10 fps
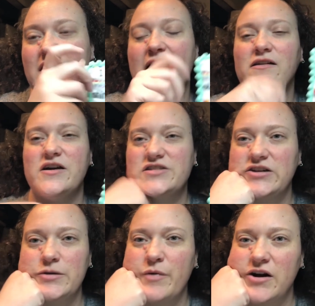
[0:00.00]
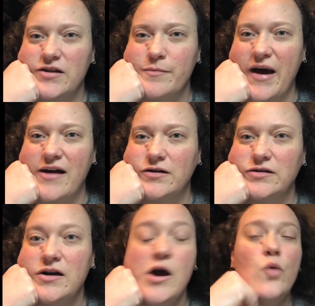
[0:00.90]
a good part of the pattern,
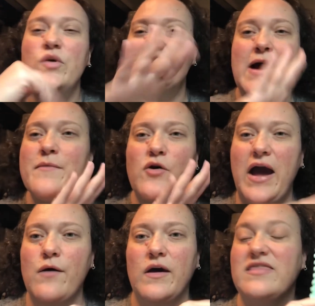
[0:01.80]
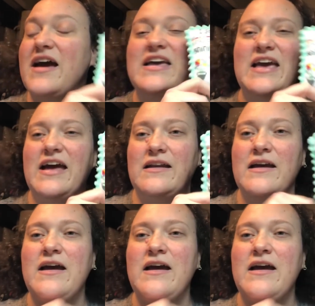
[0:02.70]
which I'm okay with. Again,